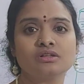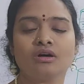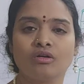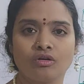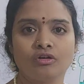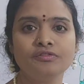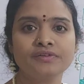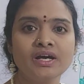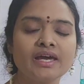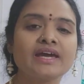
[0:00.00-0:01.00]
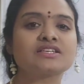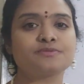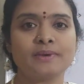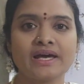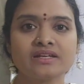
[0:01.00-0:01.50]
of
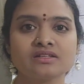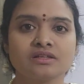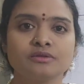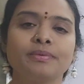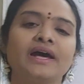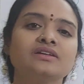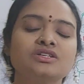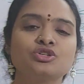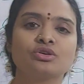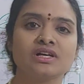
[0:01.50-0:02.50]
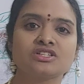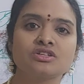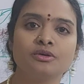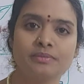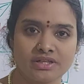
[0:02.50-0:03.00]
explant in plant tissue culture
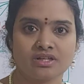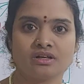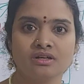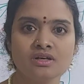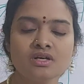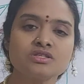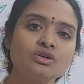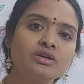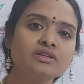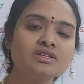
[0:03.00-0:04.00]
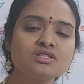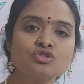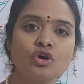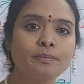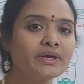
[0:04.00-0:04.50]
media. So in this
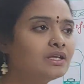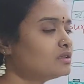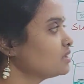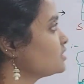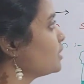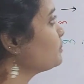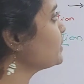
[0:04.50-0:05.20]
topic, the temperature